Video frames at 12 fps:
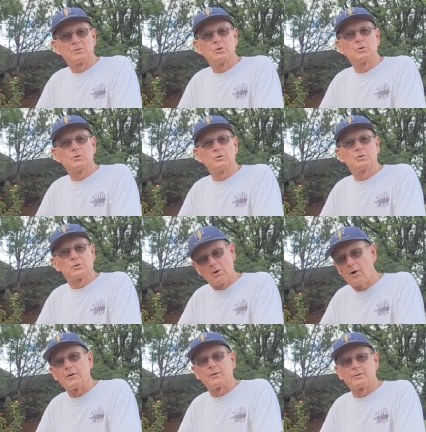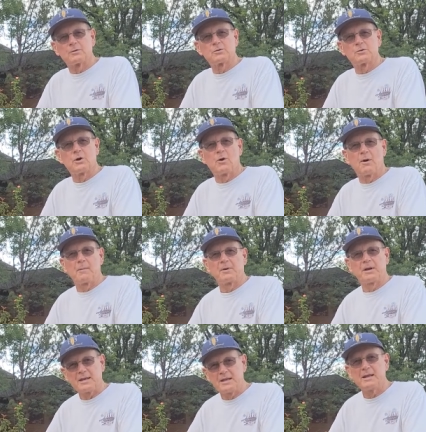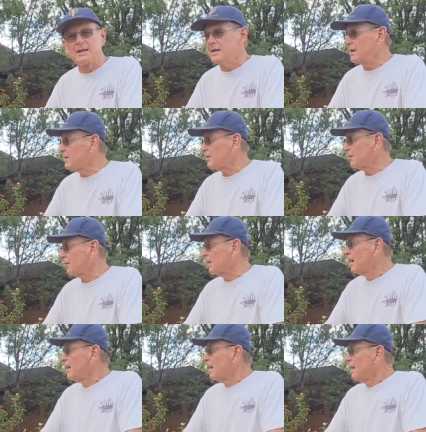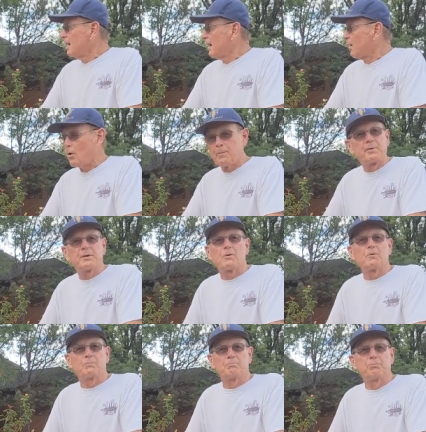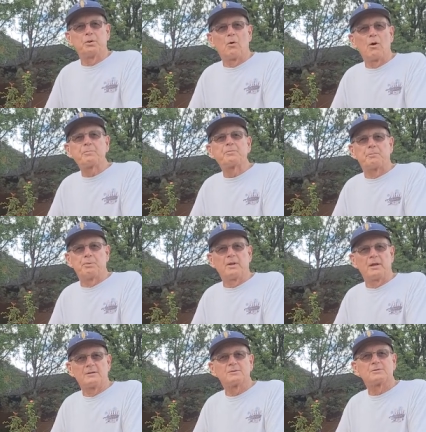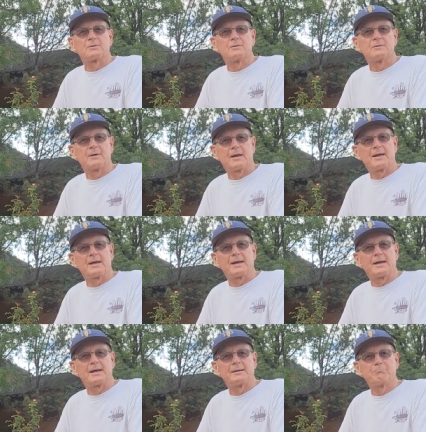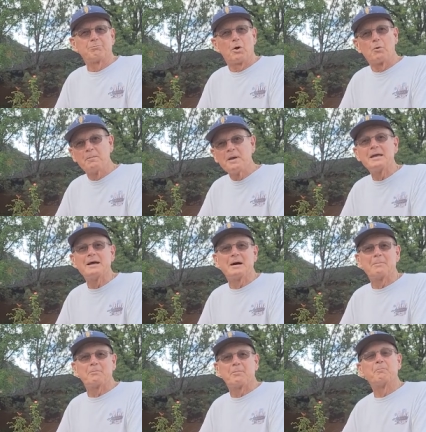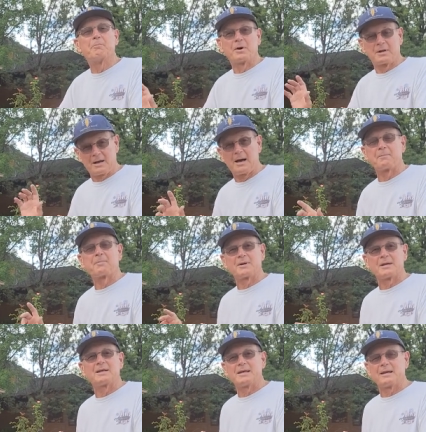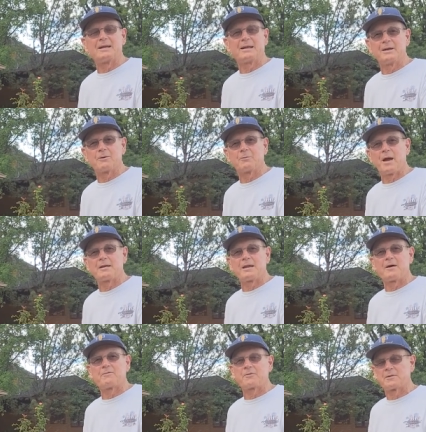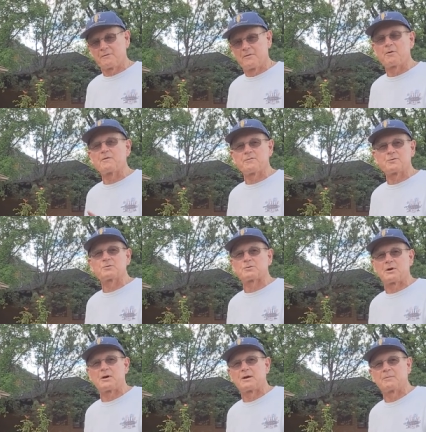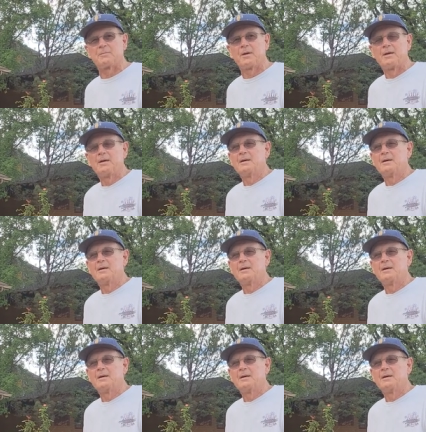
to start. So I'm going to get in here. I hope it don't blow up the place and blow me up, but I'm going to get in here right now for the very first time